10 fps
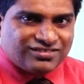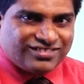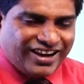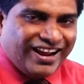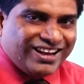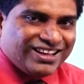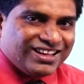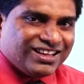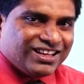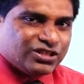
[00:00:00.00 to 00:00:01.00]
right?
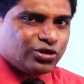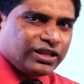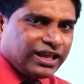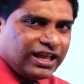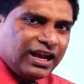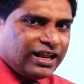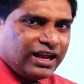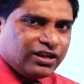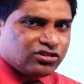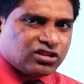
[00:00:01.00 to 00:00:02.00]
So they can
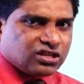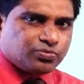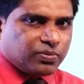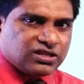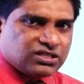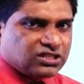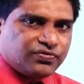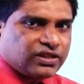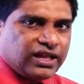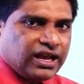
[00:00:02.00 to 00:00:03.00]
get insurance policies
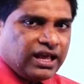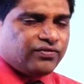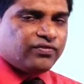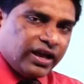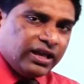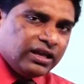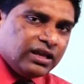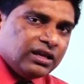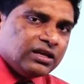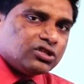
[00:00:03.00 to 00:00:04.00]
for their life. Why?
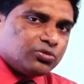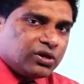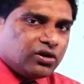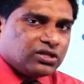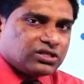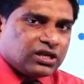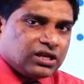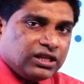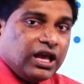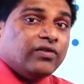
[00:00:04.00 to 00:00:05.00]
So because
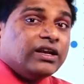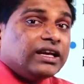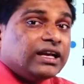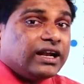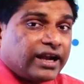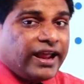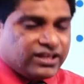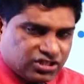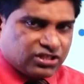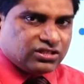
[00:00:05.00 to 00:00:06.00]
they have a legal
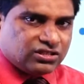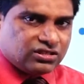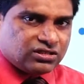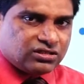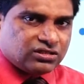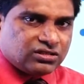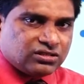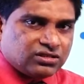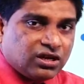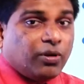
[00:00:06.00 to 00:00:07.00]
right
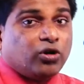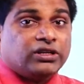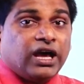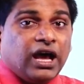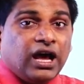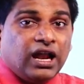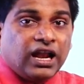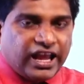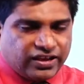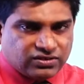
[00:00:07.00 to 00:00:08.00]
about their
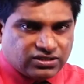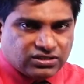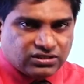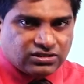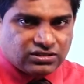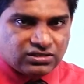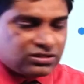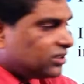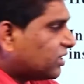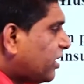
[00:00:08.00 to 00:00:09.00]
lives,
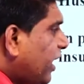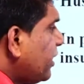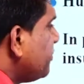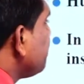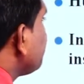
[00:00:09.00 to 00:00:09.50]
right?